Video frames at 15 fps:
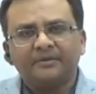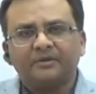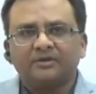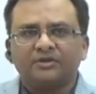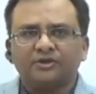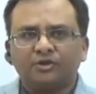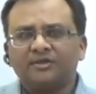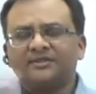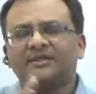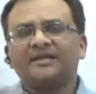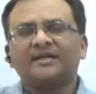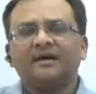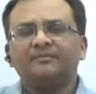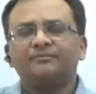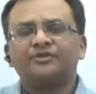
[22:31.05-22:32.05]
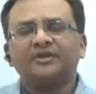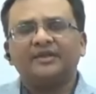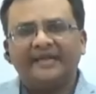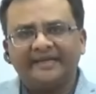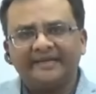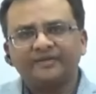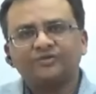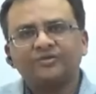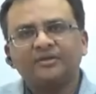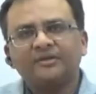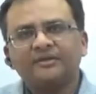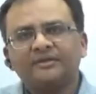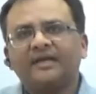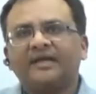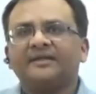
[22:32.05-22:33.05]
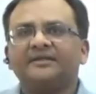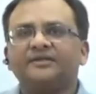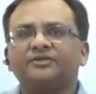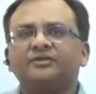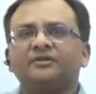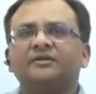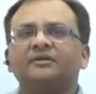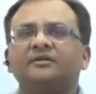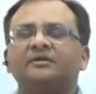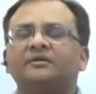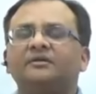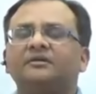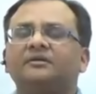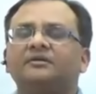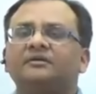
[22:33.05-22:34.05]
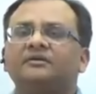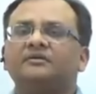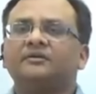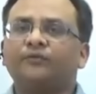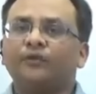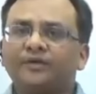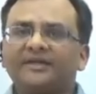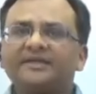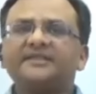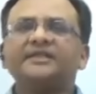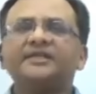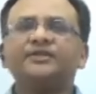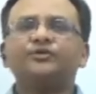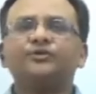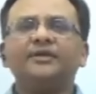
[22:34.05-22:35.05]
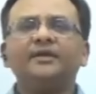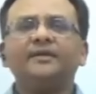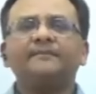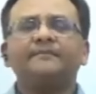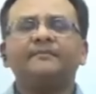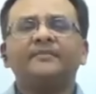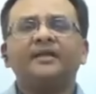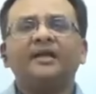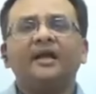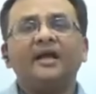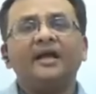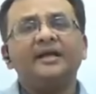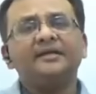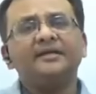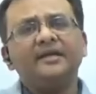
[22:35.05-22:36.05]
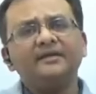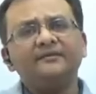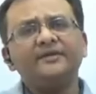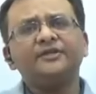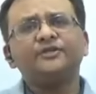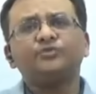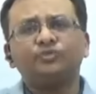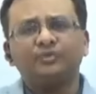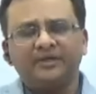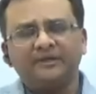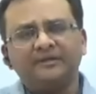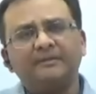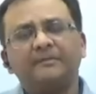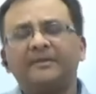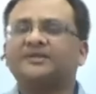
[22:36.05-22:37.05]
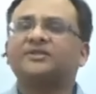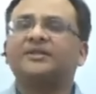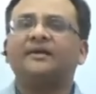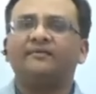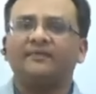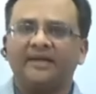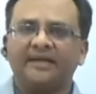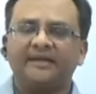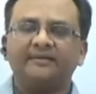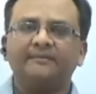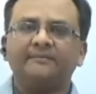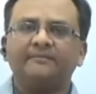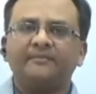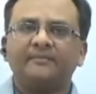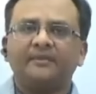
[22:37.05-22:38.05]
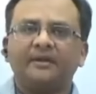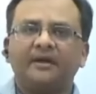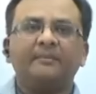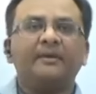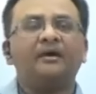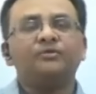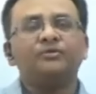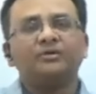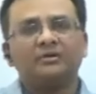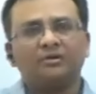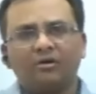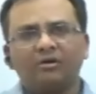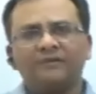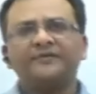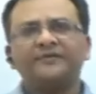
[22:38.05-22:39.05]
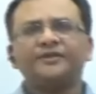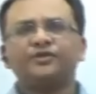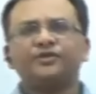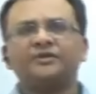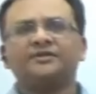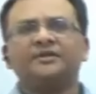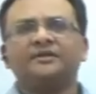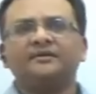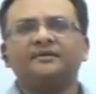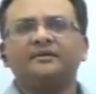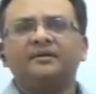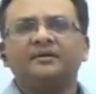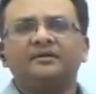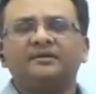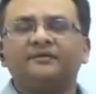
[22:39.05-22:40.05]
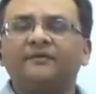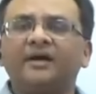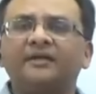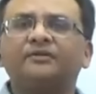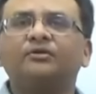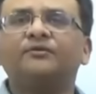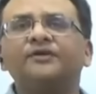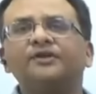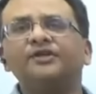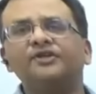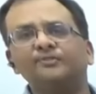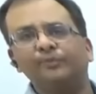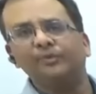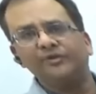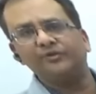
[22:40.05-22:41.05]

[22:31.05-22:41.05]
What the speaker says: because Chaucer comes next, that is the 14th century, and every student must have read about Godfrey Chaucer, the father of English